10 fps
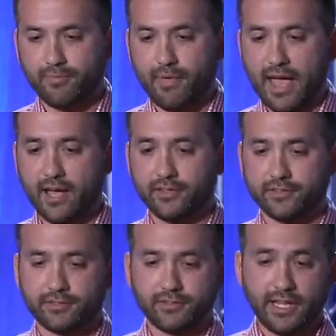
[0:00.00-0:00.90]

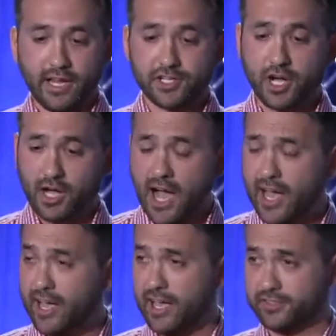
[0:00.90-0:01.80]
As EA
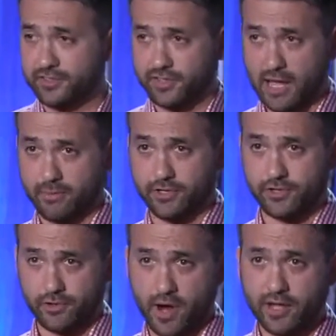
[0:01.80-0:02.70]
Shanghai has
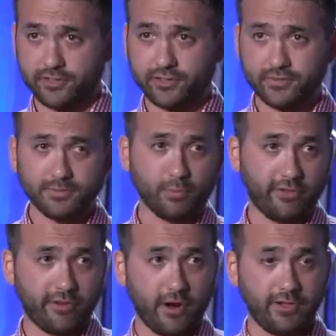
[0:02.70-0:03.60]
established trust with
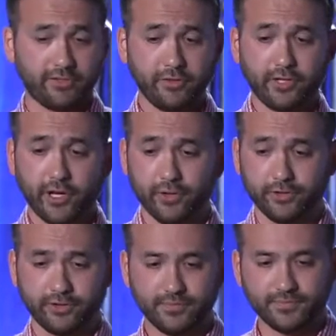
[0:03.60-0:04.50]
various
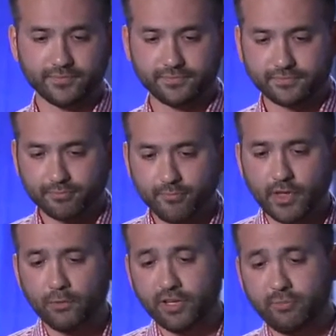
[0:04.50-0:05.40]
studios, we've